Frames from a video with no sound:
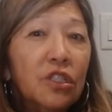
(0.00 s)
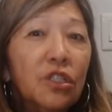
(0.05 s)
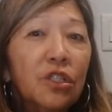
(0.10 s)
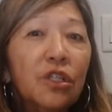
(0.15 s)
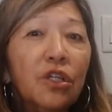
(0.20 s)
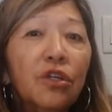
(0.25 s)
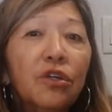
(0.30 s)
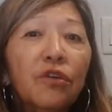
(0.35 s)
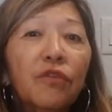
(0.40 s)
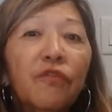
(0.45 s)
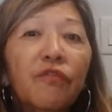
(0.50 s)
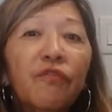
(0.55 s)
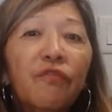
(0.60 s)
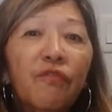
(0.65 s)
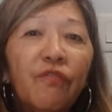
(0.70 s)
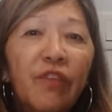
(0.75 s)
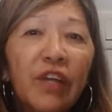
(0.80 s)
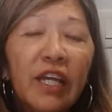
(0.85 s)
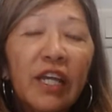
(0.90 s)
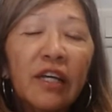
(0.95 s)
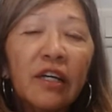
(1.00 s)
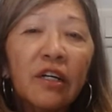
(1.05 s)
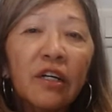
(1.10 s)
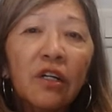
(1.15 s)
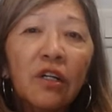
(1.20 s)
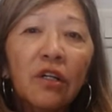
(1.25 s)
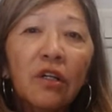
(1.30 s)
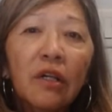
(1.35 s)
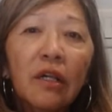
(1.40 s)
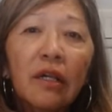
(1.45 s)
Do you
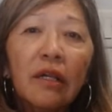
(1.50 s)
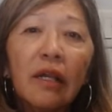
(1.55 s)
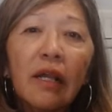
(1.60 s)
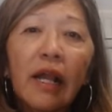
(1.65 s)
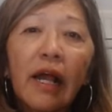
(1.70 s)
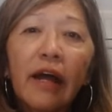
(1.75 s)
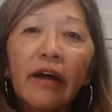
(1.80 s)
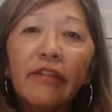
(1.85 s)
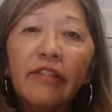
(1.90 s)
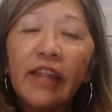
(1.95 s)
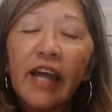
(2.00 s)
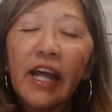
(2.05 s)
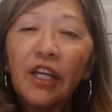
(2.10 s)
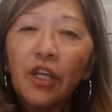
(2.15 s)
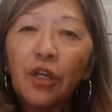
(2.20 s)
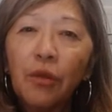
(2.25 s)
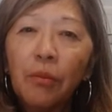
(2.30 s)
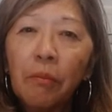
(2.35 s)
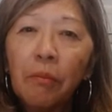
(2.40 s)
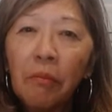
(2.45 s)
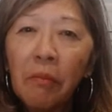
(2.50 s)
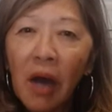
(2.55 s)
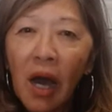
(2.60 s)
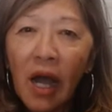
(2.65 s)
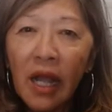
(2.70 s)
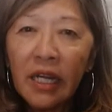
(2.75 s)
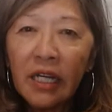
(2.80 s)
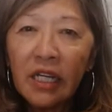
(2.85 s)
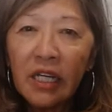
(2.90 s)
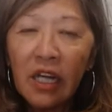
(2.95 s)
feel that you
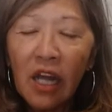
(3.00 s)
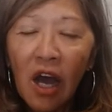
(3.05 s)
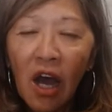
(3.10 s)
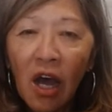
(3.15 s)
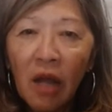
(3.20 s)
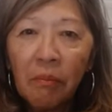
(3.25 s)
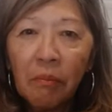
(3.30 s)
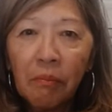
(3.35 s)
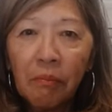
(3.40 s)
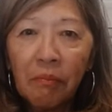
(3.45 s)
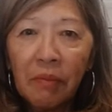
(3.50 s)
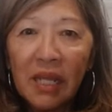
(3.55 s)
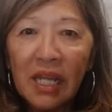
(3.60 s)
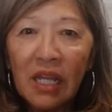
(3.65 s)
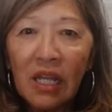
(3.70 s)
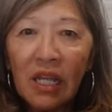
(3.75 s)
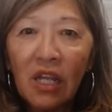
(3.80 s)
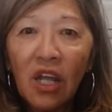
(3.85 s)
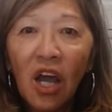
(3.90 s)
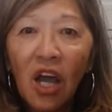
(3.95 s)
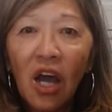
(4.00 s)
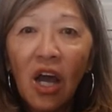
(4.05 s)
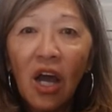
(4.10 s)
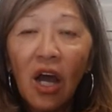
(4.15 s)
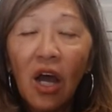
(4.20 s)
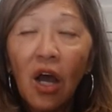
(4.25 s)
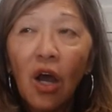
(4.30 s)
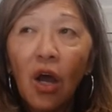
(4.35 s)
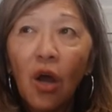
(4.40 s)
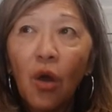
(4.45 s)
might not be
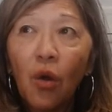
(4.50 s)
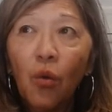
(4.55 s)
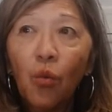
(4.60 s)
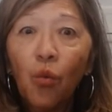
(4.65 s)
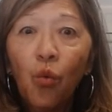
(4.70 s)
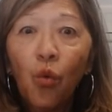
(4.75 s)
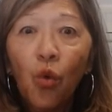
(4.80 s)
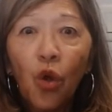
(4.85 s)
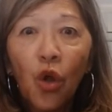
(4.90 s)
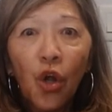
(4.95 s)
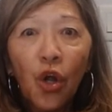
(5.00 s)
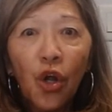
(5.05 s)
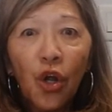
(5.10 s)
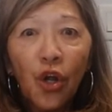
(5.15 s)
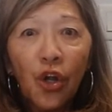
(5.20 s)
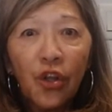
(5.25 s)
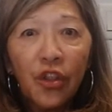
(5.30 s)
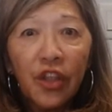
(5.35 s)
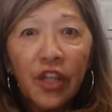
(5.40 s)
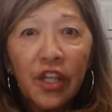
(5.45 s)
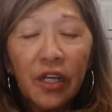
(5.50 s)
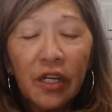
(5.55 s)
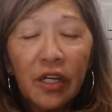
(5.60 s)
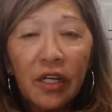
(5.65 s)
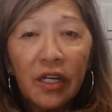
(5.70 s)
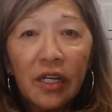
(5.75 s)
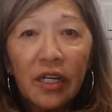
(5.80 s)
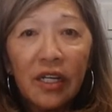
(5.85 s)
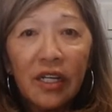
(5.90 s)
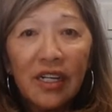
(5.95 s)
worth
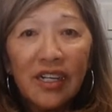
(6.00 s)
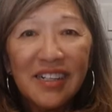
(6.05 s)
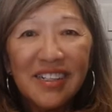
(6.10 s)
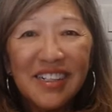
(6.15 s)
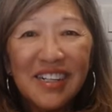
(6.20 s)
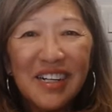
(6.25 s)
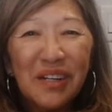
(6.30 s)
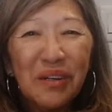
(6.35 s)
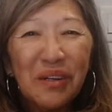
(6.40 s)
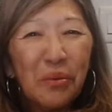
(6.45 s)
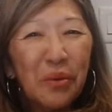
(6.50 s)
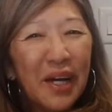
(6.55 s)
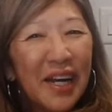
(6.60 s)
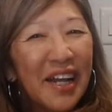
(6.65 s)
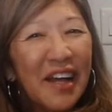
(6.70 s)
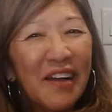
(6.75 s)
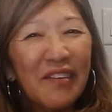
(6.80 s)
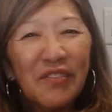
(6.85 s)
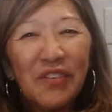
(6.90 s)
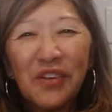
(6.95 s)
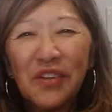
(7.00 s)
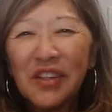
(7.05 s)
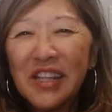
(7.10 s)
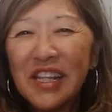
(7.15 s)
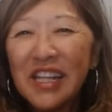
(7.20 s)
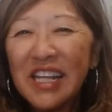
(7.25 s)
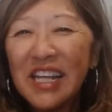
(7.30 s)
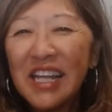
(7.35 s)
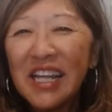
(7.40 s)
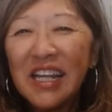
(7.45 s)
whatever
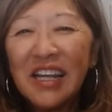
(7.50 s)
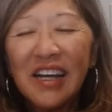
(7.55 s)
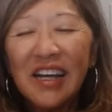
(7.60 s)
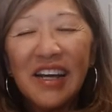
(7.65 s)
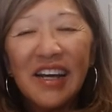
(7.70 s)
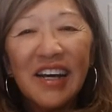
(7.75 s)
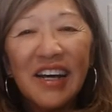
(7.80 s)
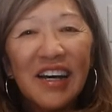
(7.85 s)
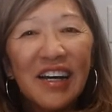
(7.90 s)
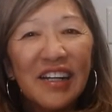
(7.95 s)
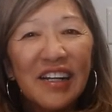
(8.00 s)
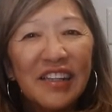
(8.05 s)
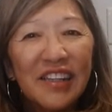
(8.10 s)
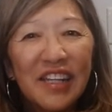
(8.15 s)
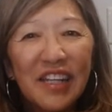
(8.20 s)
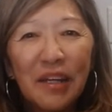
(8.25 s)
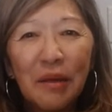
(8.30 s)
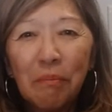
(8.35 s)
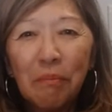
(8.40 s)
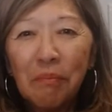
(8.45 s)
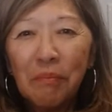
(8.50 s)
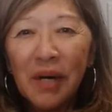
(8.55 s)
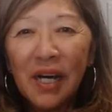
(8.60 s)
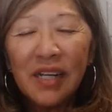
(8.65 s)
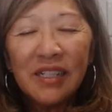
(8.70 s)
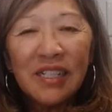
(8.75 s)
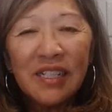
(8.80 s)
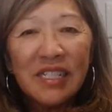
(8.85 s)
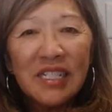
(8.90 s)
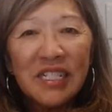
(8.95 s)
the
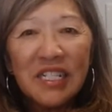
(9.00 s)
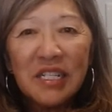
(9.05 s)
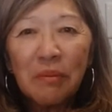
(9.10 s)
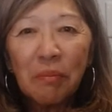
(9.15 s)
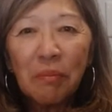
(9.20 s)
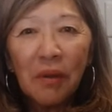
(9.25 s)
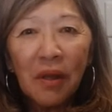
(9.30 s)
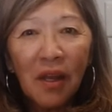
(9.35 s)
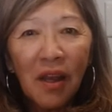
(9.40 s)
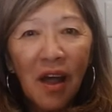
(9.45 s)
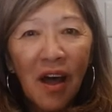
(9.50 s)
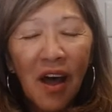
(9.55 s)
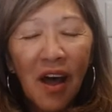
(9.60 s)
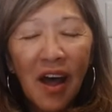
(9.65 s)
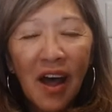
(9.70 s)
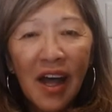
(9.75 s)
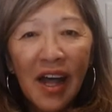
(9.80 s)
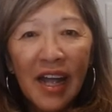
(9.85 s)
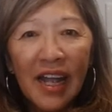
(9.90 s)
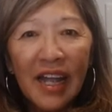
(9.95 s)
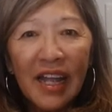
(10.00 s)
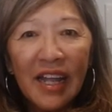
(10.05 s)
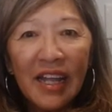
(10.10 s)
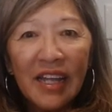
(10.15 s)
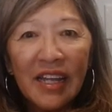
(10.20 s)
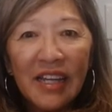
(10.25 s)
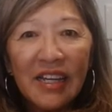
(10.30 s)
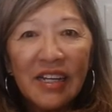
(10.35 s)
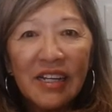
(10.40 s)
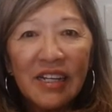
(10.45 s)
abundant supply
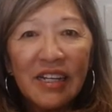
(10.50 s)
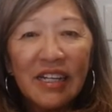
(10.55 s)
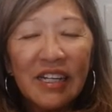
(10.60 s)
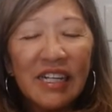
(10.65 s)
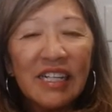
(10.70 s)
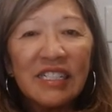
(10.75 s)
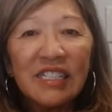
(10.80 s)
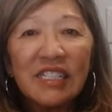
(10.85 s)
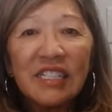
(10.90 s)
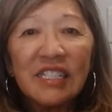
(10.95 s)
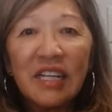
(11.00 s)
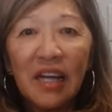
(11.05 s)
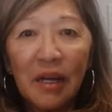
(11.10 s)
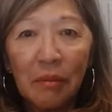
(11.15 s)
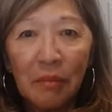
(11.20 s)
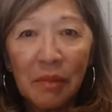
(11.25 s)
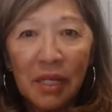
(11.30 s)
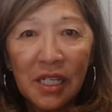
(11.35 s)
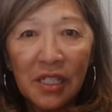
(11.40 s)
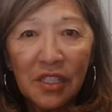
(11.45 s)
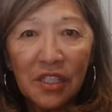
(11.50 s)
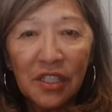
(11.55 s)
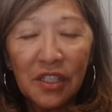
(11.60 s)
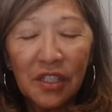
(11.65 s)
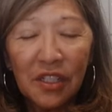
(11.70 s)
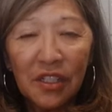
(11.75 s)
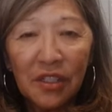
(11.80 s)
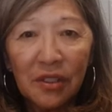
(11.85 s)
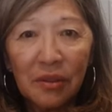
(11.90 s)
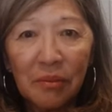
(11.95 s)
is coming to
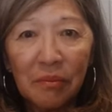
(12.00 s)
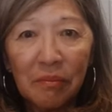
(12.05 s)
you?